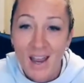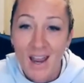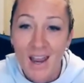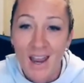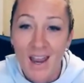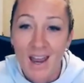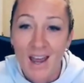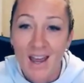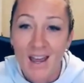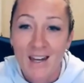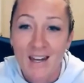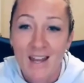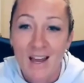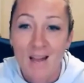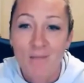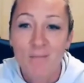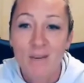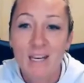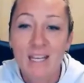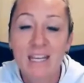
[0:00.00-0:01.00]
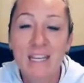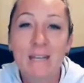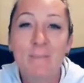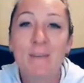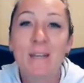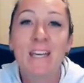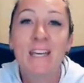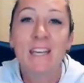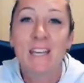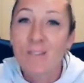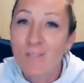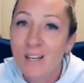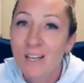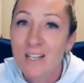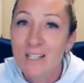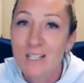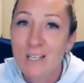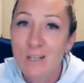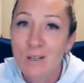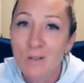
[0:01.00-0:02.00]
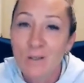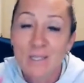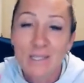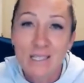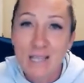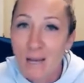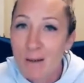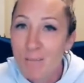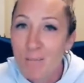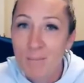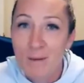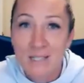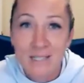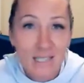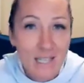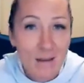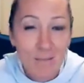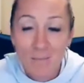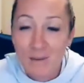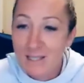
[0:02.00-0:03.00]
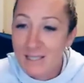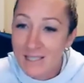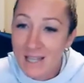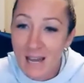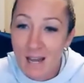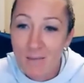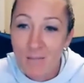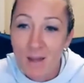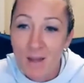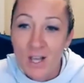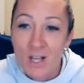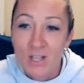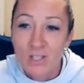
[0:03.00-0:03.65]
and I'm going to be giving it to you step by step by step